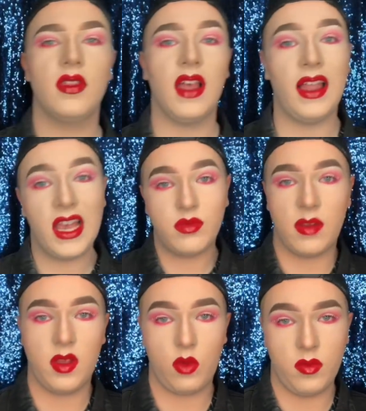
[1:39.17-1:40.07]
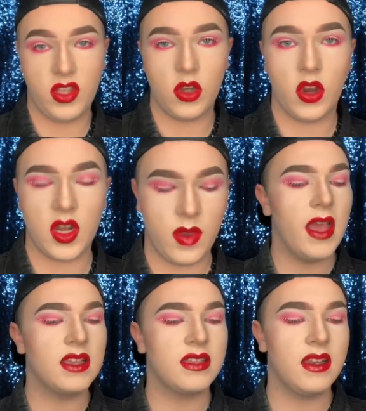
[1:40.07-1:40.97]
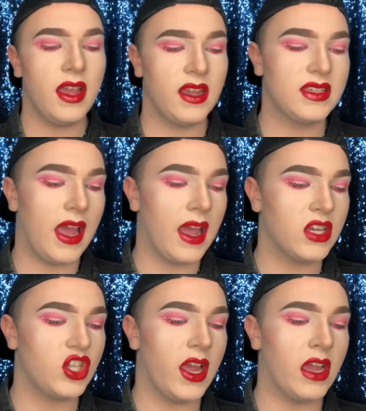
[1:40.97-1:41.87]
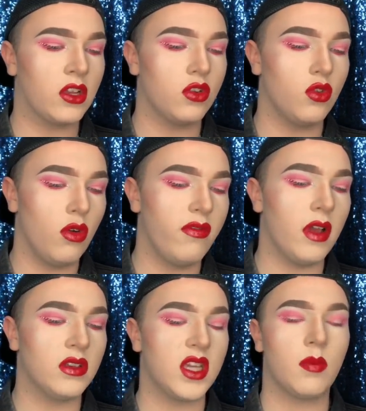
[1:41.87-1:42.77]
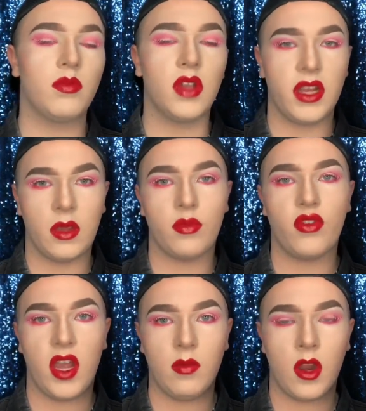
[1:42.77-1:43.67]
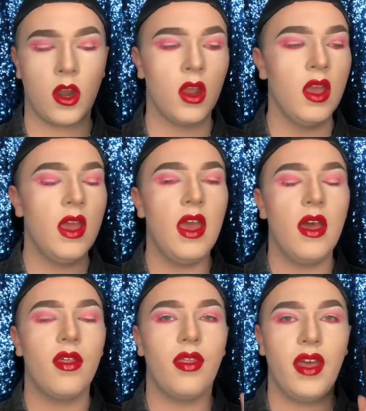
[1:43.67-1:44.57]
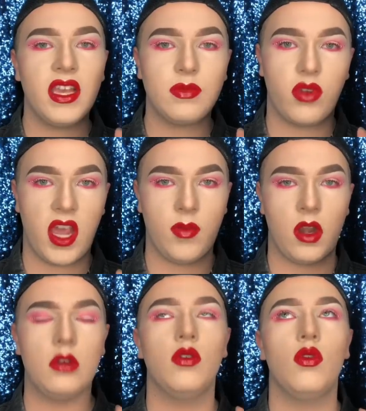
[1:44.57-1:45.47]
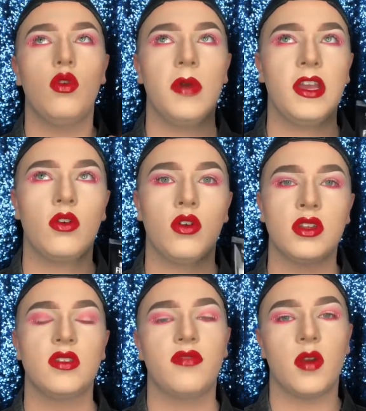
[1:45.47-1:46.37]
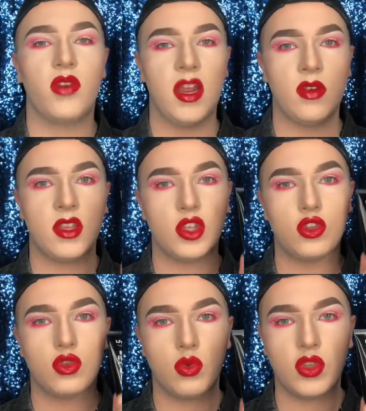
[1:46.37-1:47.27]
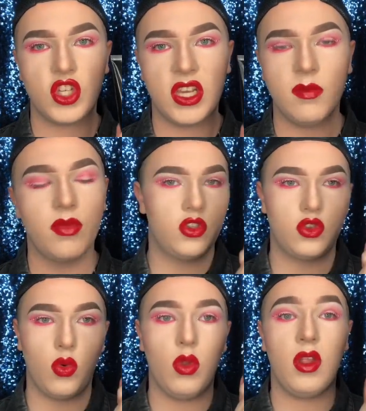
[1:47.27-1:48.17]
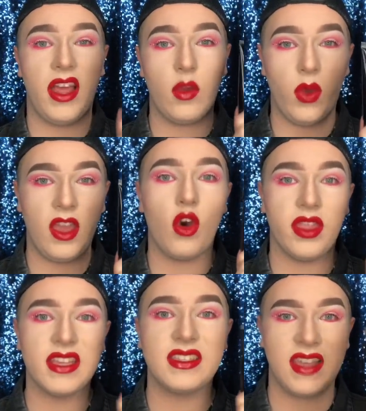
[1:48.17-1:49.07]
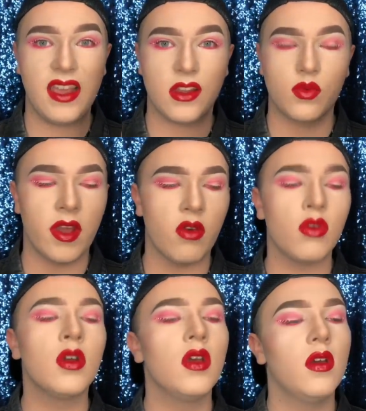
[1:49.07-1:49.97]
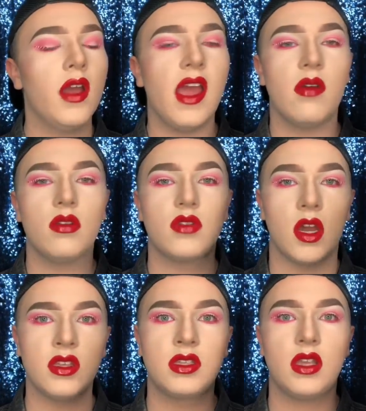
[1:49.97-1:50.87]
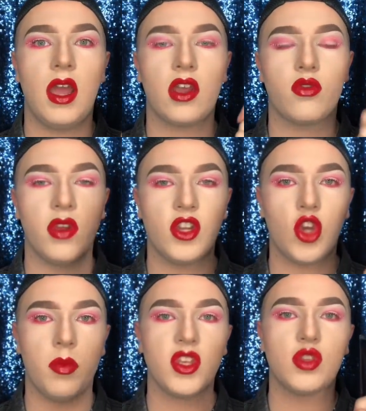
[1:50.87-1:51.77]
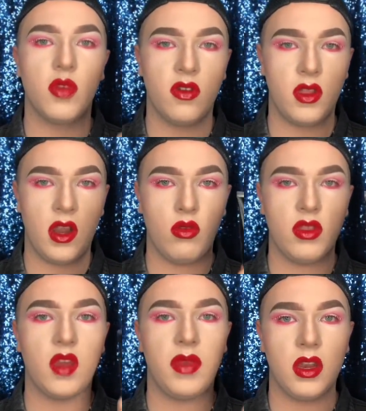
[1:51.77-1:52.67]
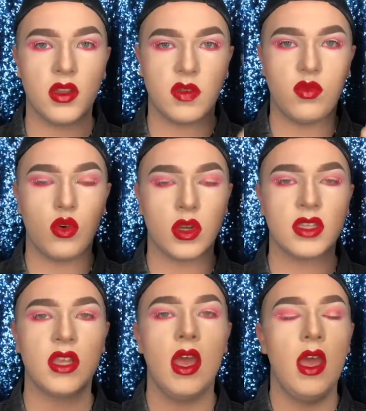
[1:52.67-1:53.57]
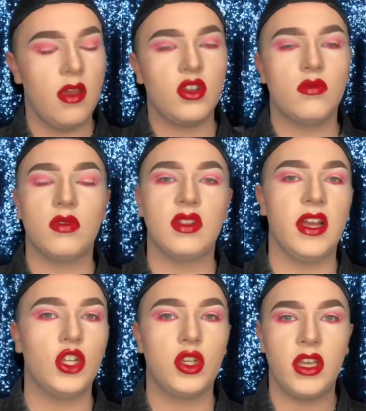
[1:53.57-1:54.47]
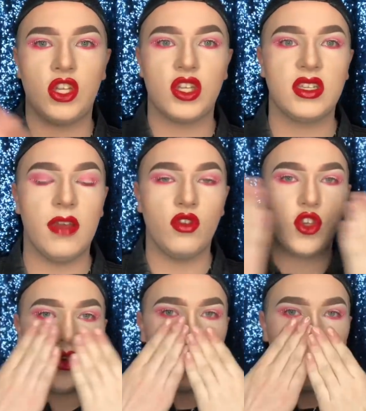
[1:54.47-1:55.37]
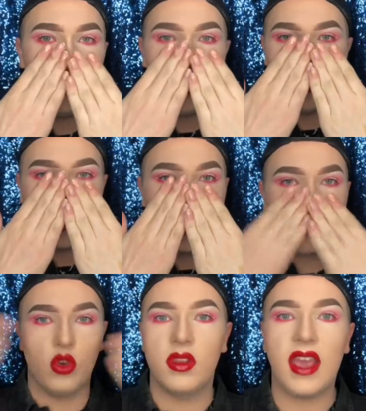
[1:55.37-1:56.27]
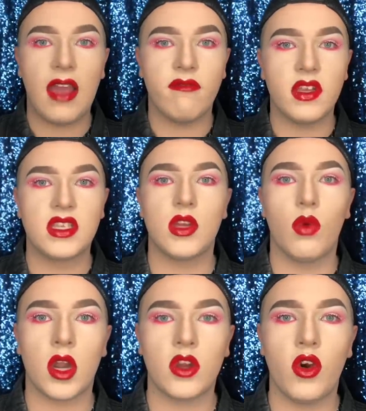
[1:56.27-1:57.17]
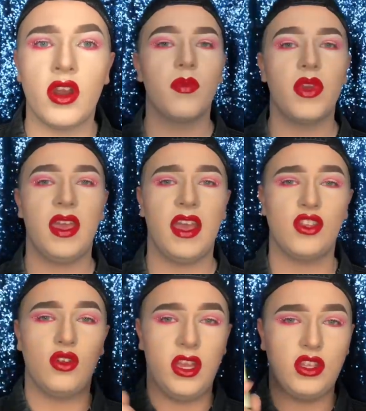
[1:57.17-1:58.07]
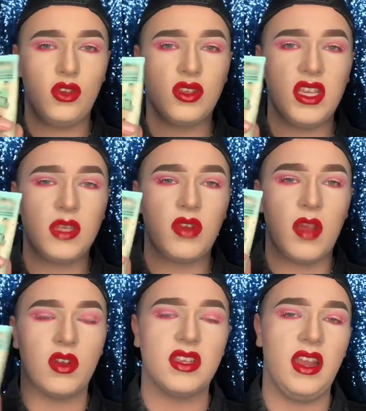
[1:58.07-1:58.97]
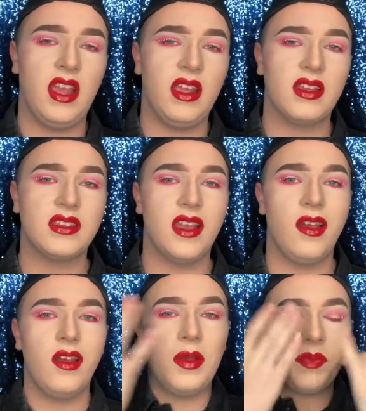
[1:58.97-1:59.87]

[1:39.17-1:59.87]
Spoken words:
The last primer that I'm going to be talking about is the NYX hashtag No Filter Blurring Primer. This primer, oh my god, for a primer that's so cheap, so lightweight on the skin as well, it does a great job at smoothing out the appearance of pores. It literally just gives you like a smooth canvas to work on. But yeah, I do like to use these primers in areas that